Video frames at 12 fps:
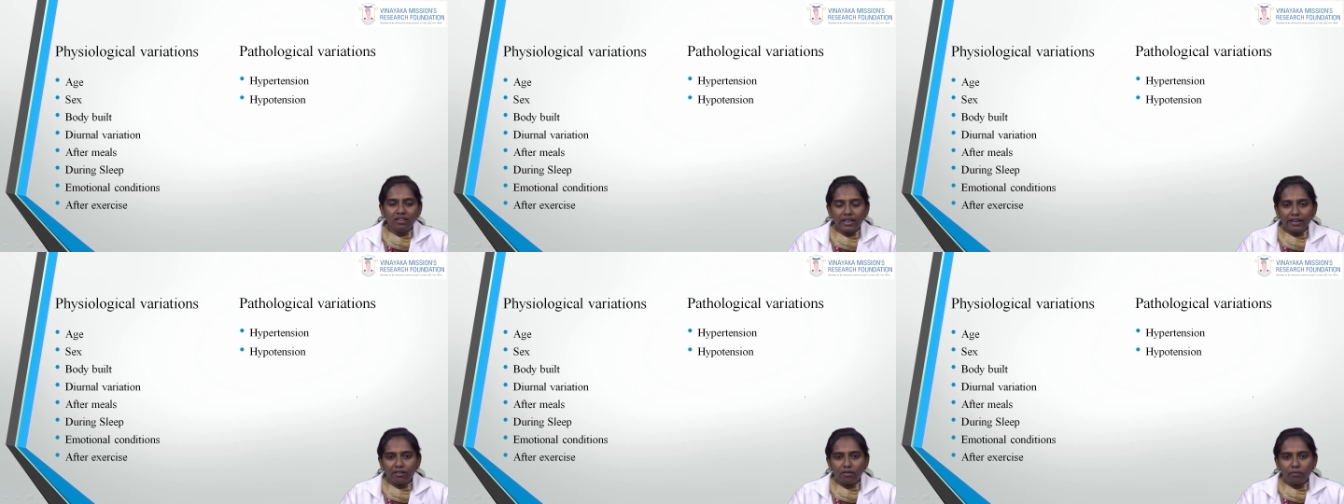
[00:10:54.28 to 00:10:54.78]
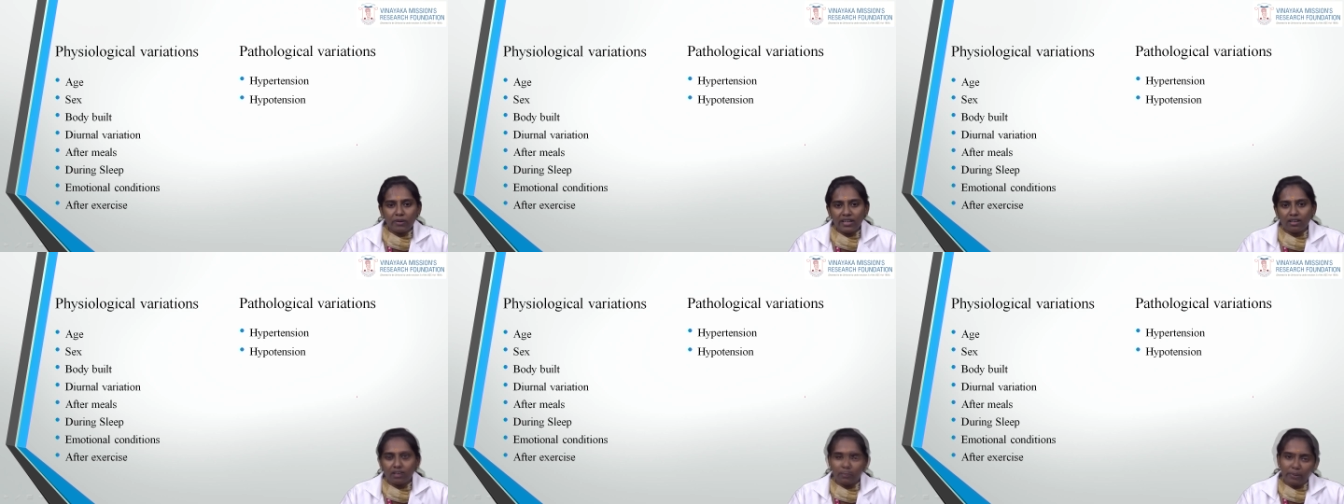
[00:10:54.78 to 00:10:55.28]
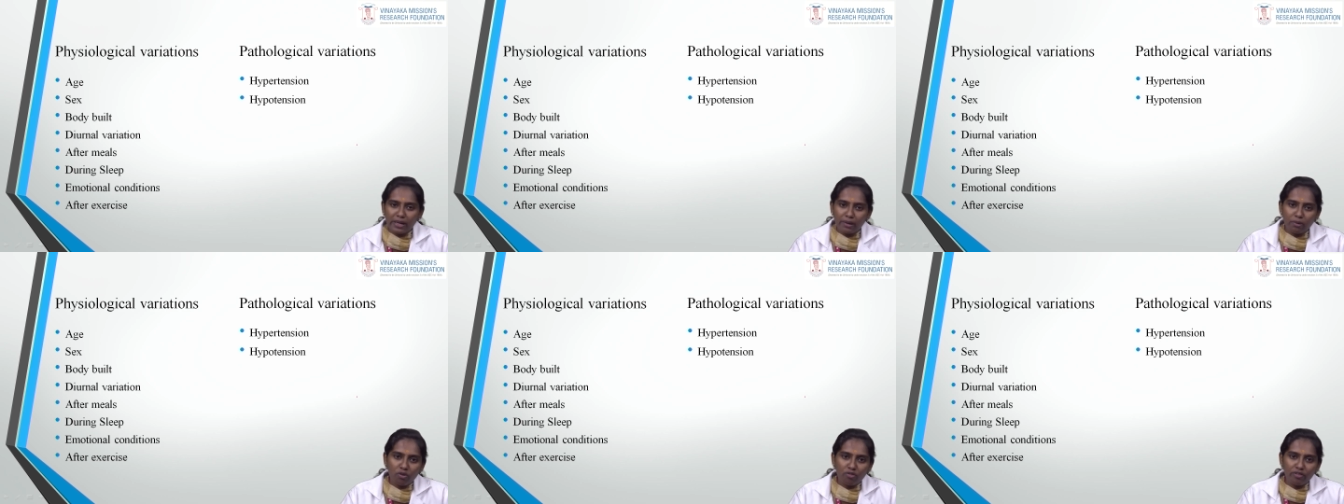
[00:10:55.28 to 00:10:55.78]
there will be a
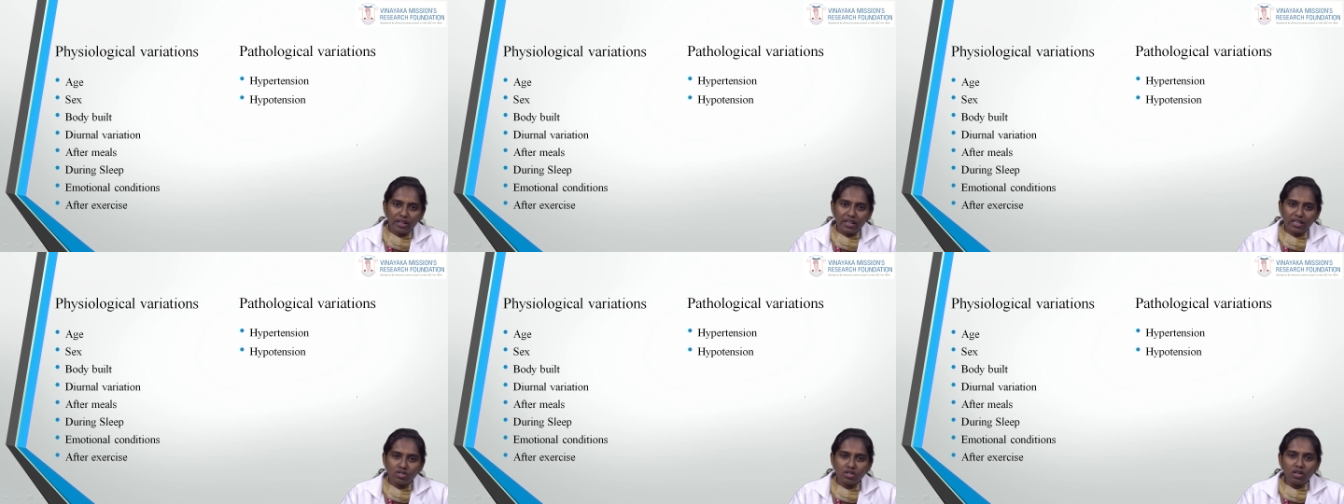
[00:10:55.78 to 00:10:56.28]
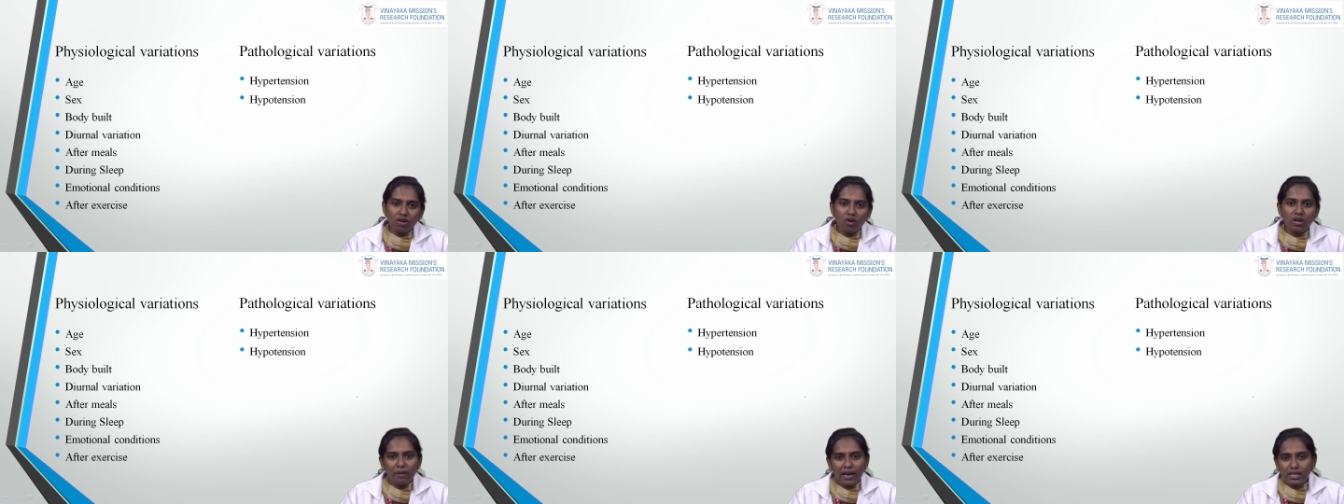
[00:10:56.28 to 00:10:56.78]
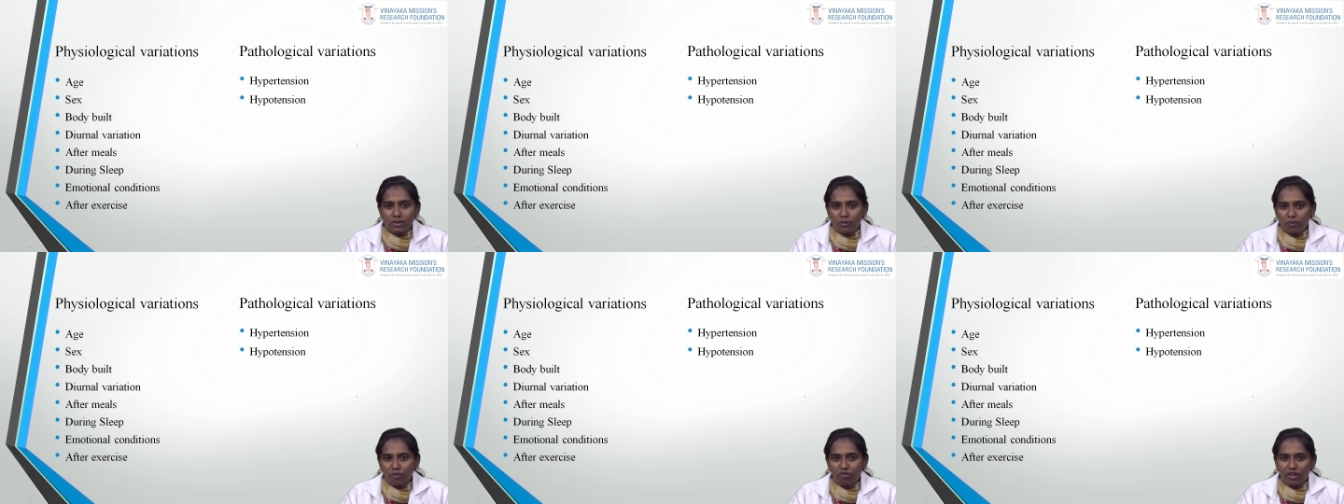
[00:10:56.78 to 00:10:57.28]
minimum of variation or
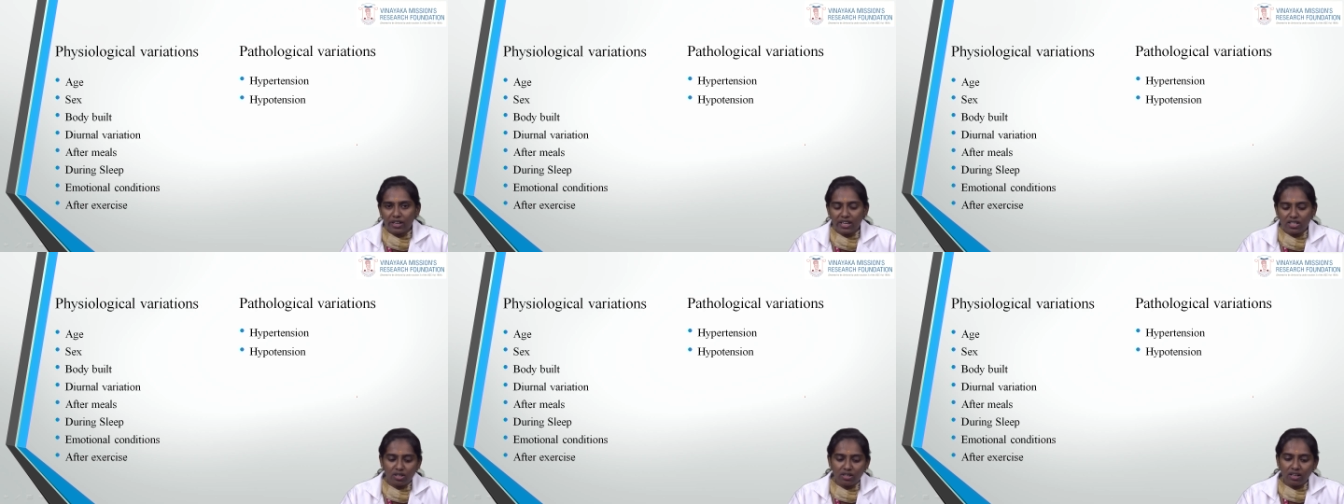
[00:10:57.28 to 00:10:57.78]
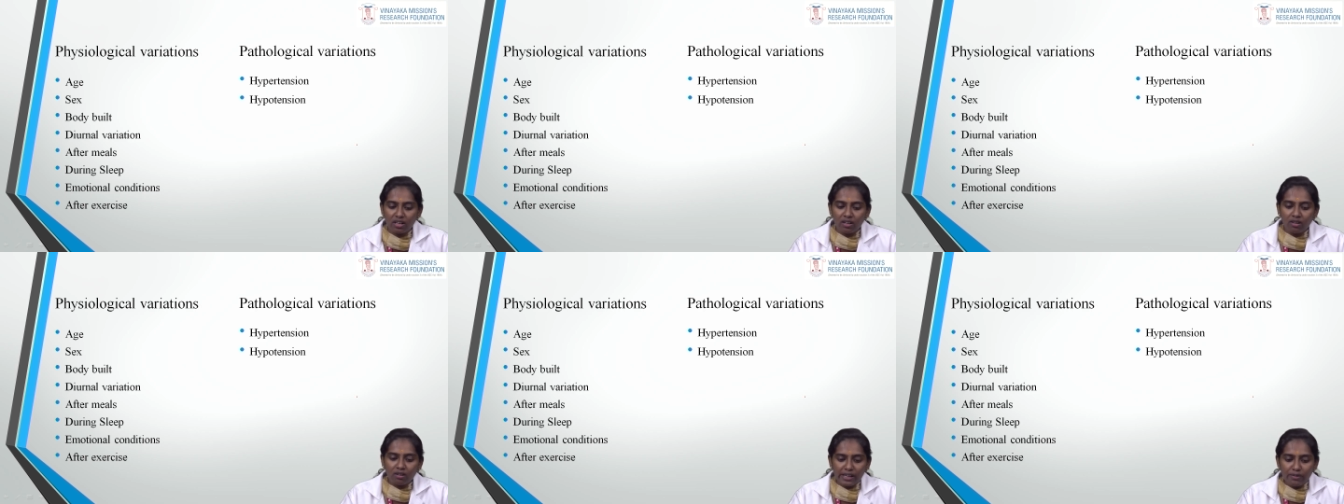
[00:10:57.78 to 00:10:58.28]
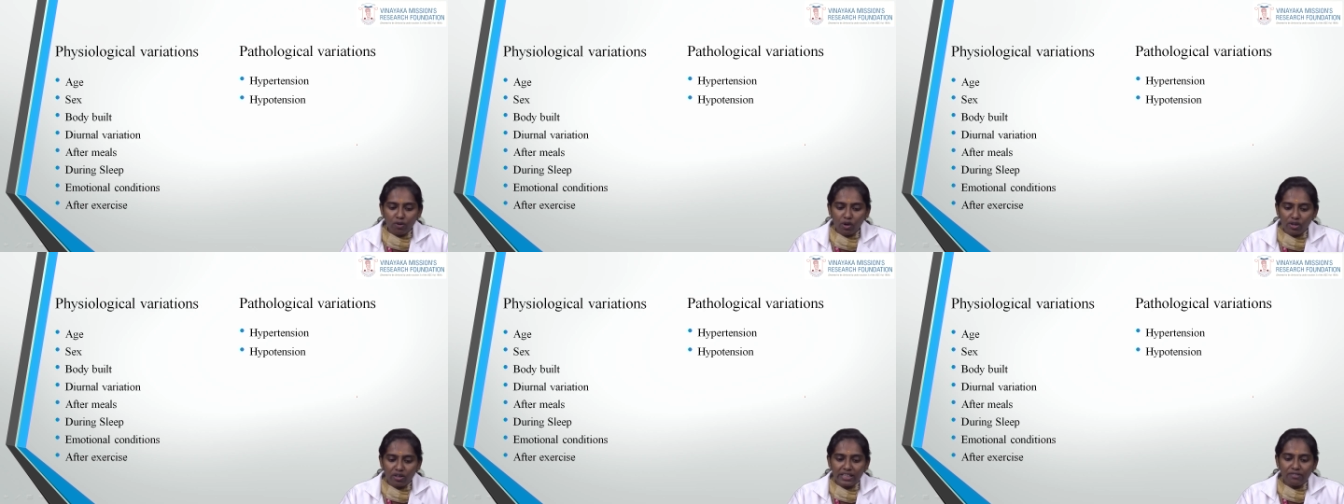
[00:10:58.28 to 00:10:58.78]
maximum of variation. In
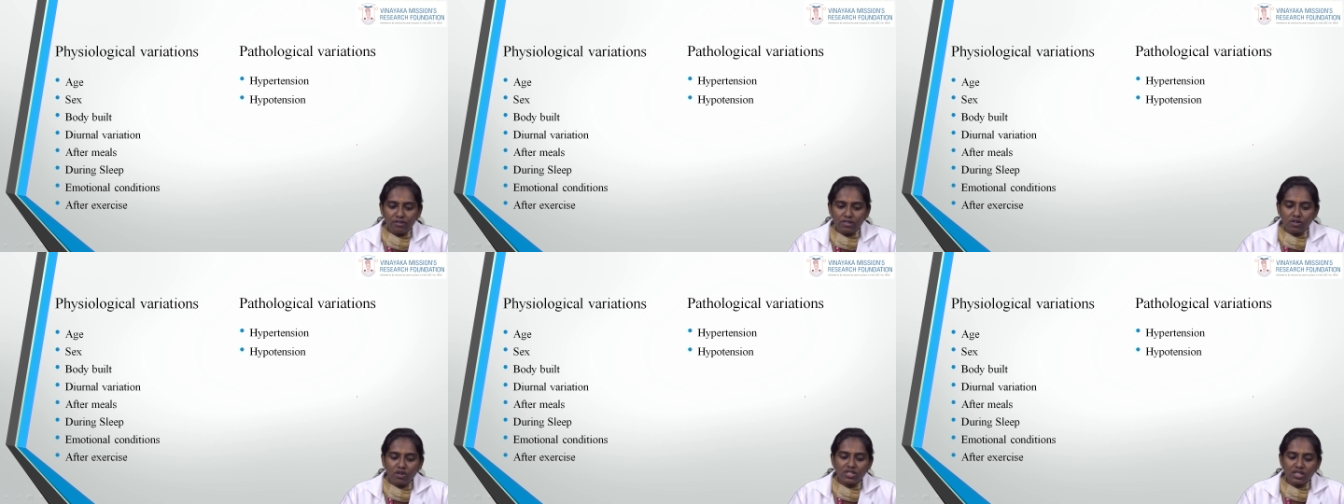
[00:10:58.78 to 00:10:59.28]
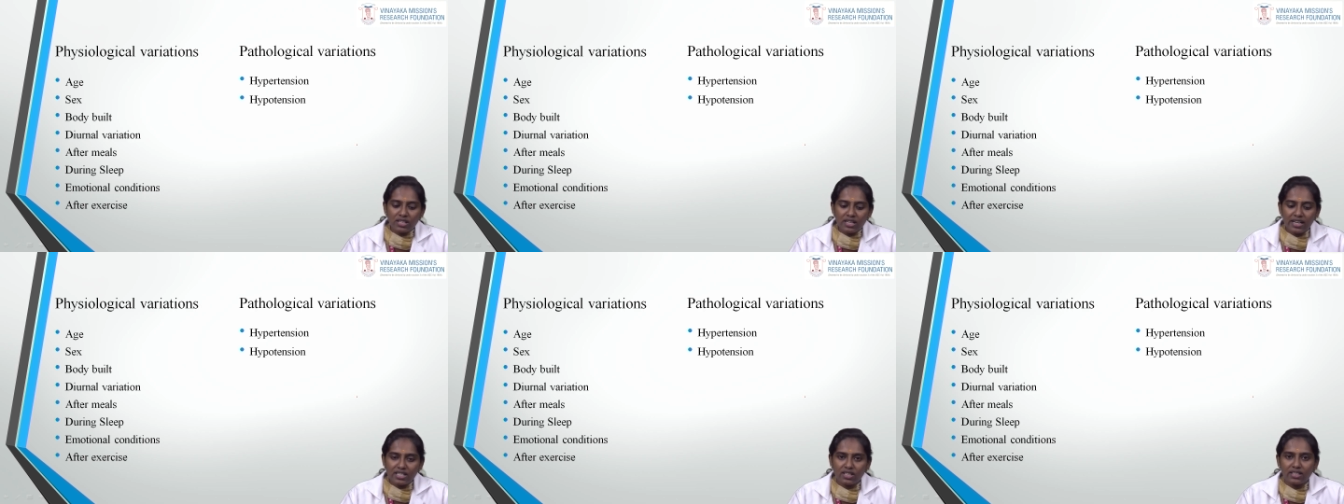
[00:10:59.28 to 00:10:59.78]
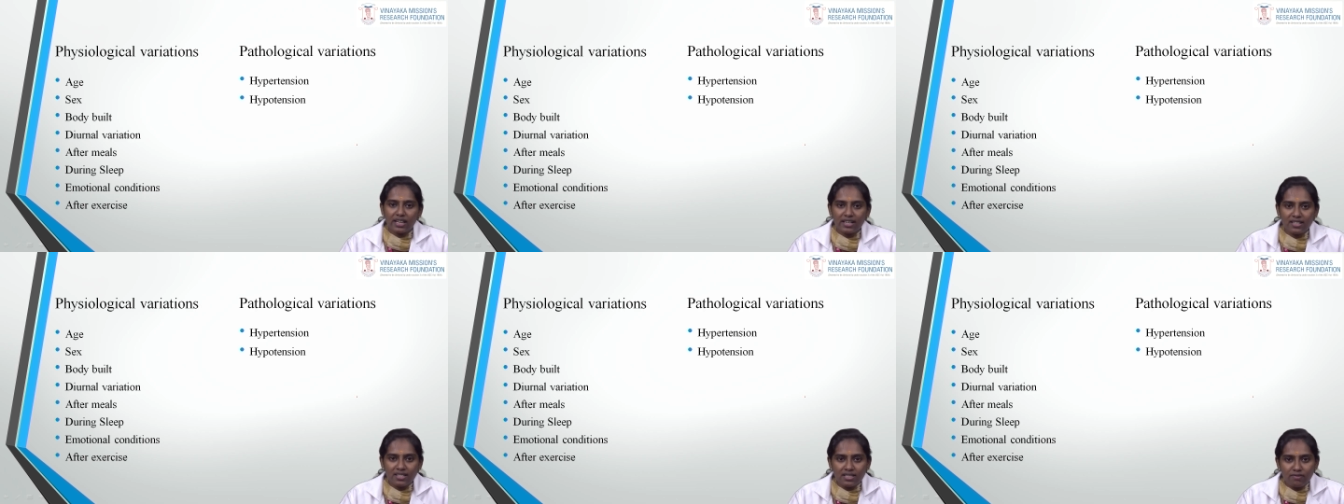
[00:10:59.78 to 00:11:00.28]
what all? In physiological condition,
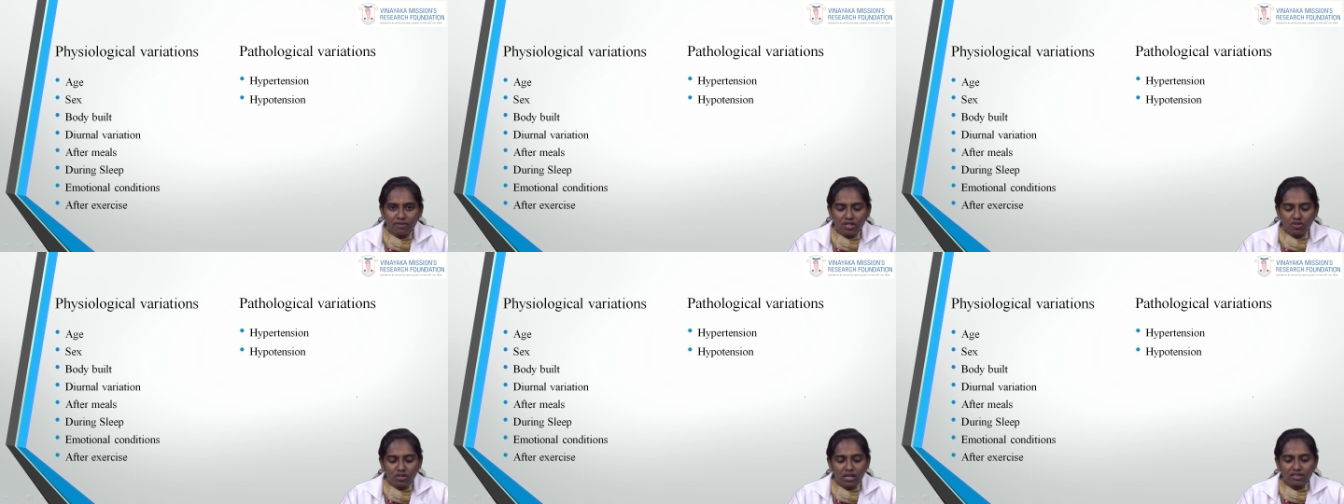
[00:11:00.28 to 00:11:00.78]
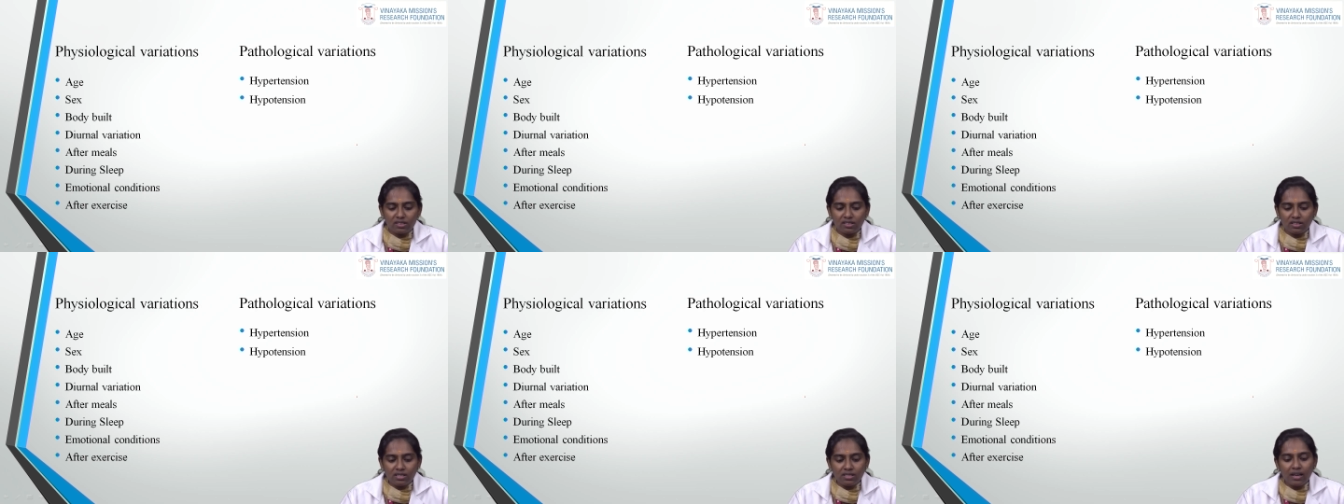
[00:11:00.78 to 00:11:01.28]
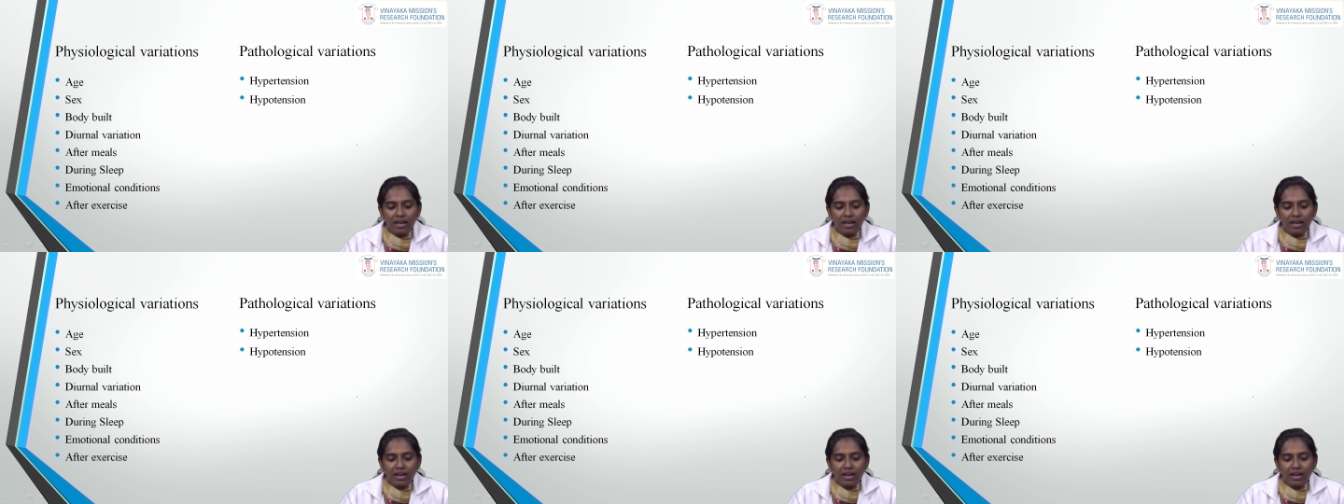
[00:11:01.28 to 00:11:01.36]
that is in which phases is